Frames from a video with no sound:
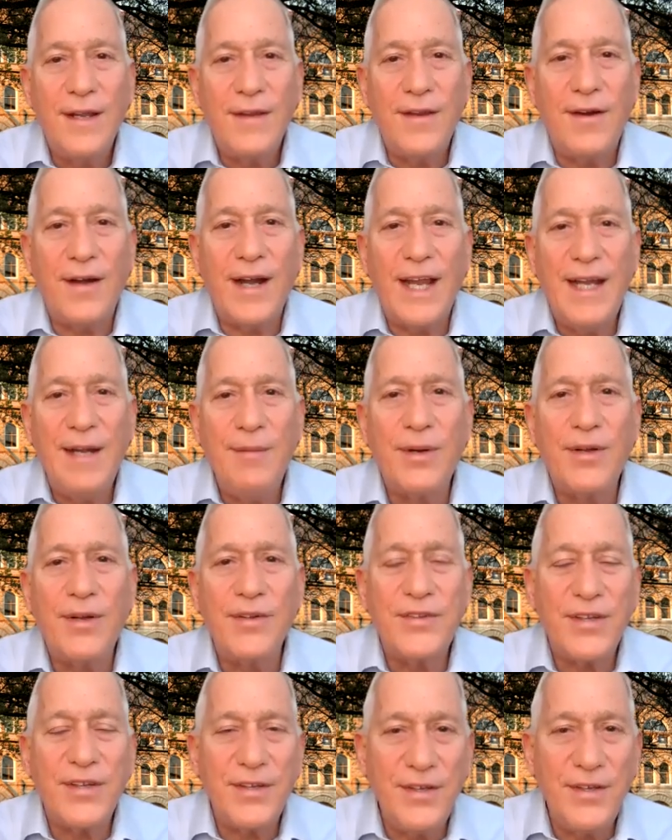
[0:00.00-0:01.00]
they're able
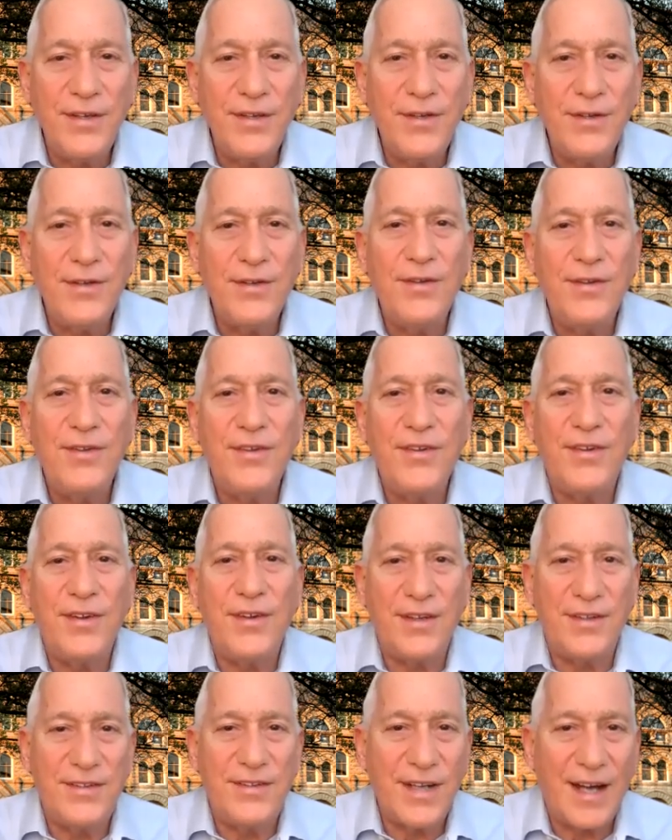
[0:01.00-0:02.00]
to use
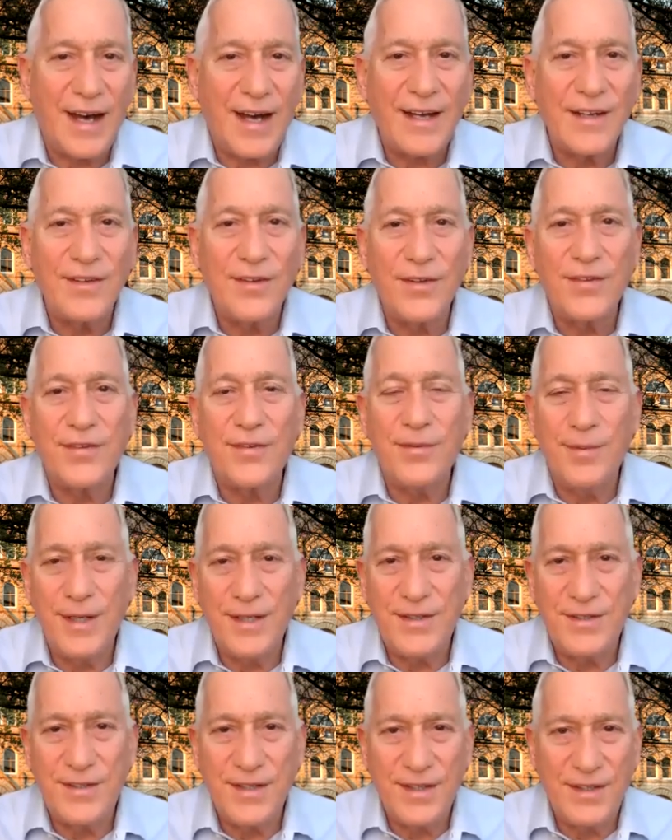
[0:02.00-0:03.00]
the toggle
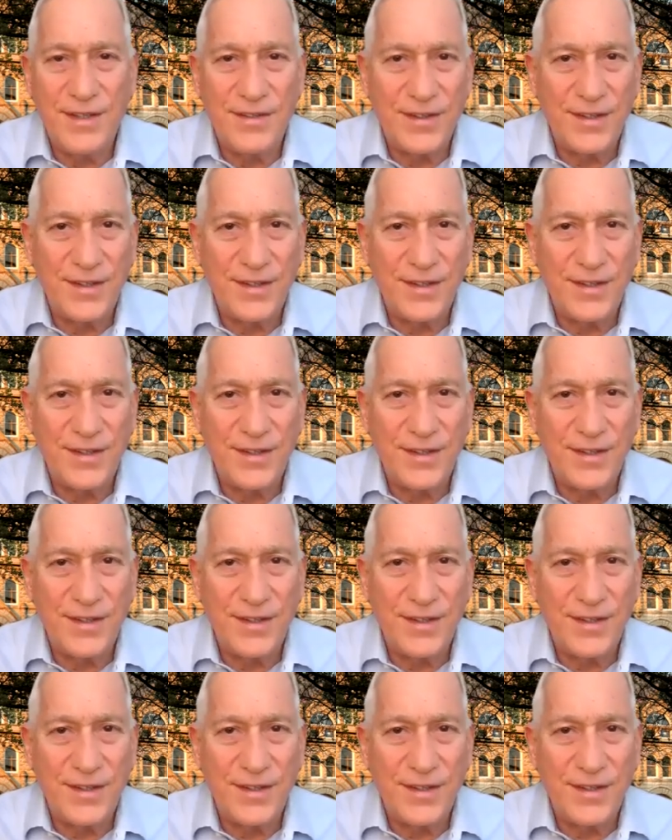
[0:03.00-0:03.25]
switches